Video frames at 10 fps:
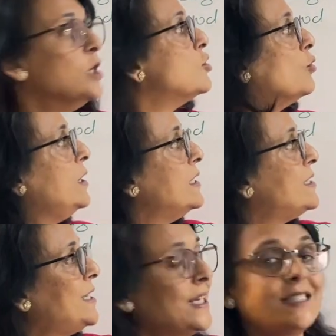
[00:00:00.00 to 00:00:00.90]
So
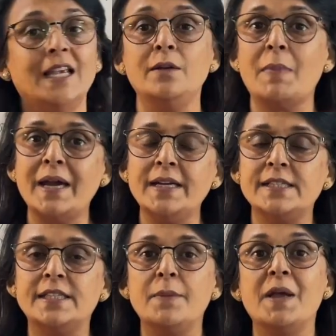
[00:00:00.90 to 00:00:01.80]
these ticks and
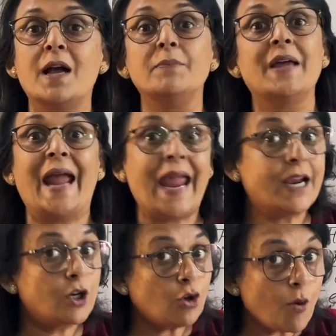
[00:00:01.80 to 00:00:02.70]
mites, they become the
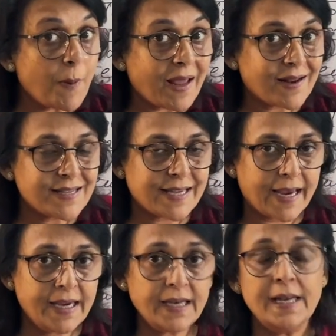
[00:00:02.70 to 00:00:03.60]

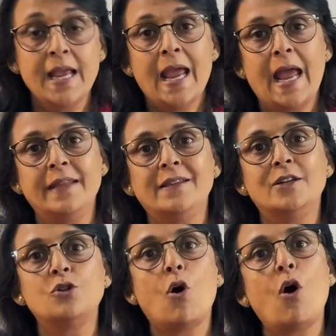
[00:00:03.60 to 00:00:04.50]
ectoparasite and
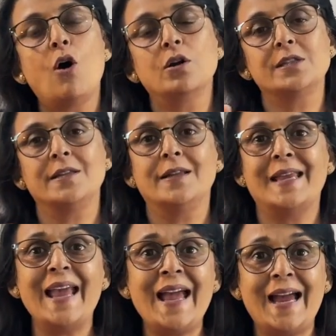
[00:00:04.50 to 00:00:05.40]
the dogs and the
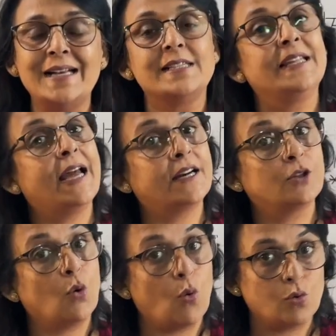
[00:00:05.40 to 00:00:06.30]
cats, they are
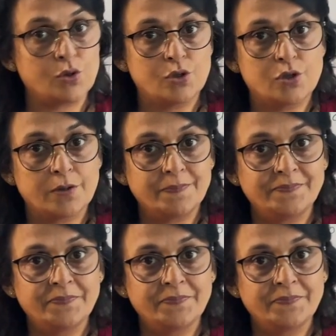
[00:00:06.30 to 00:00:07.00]
the hosts.